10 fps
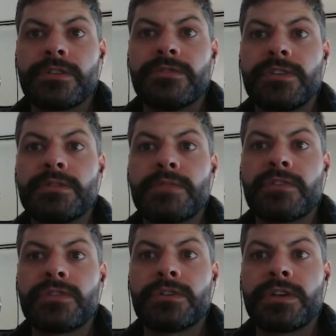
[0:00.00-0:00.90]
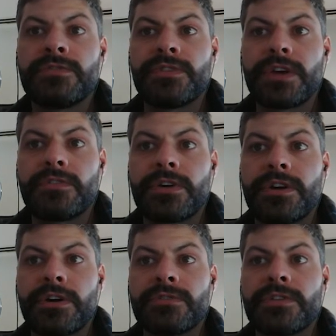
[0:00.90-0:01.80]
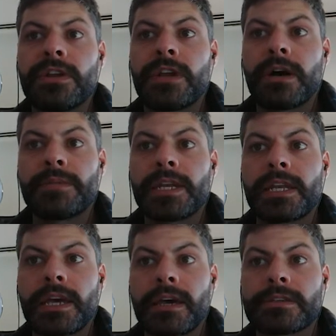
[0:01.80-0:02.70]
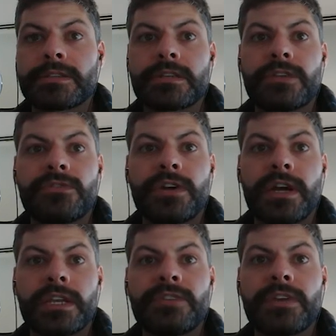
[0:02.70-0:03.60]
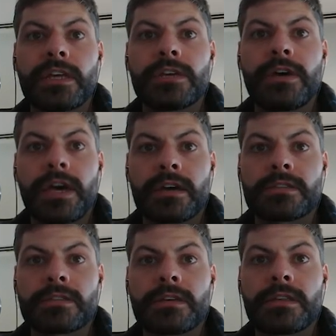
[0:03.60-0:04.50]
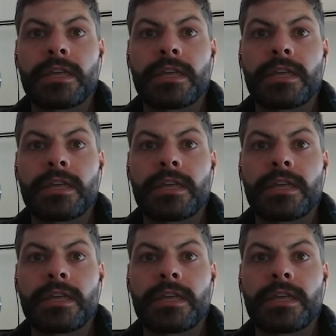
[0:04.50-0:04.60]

V may vote in favor of nominate X for any value X